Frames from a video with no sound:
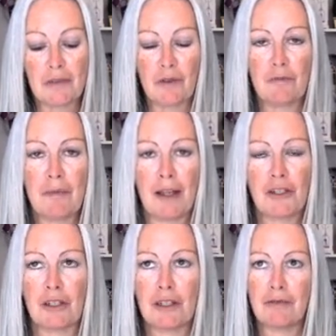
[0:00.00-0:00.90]
if you
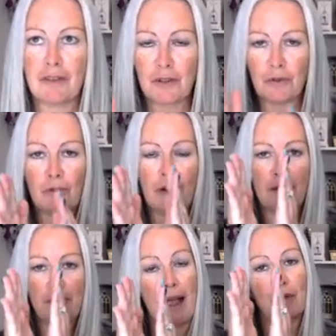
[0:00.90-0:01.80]
imagine, if the door and
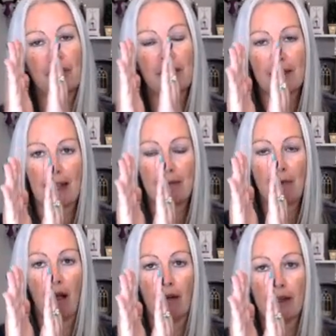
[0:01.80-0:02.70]
the back were the same
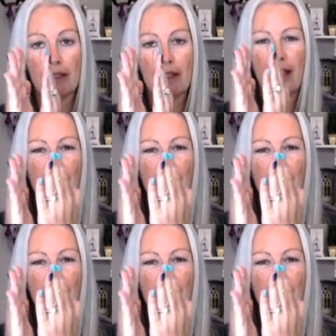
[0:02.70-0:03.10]
height,